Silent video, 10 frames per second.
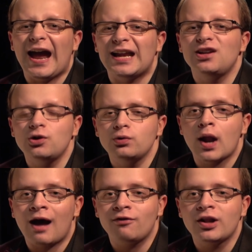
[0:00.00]
a new
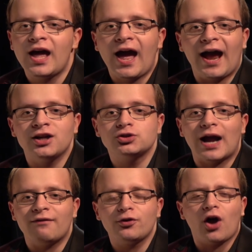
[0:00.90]
novel and
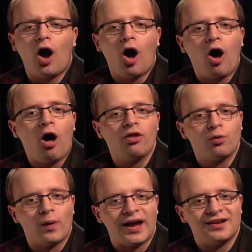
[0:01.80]
traveled all the
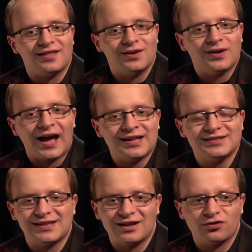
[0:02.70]
way to the United
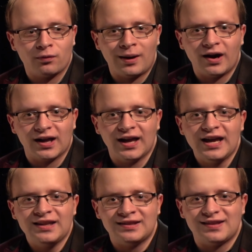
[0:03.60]
States of America
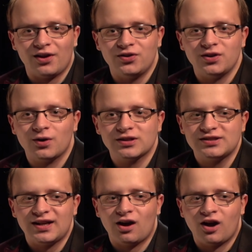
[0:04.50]
to tell New York
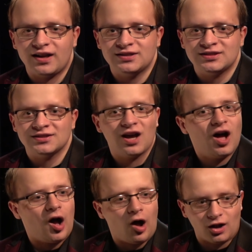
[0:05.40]
City audiences
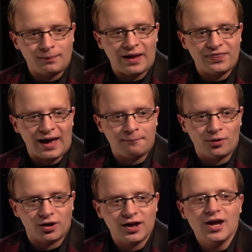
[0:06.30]
all about that
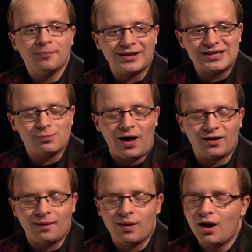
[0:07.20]
book. Please
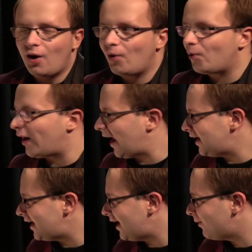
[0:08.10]
welcome Randy.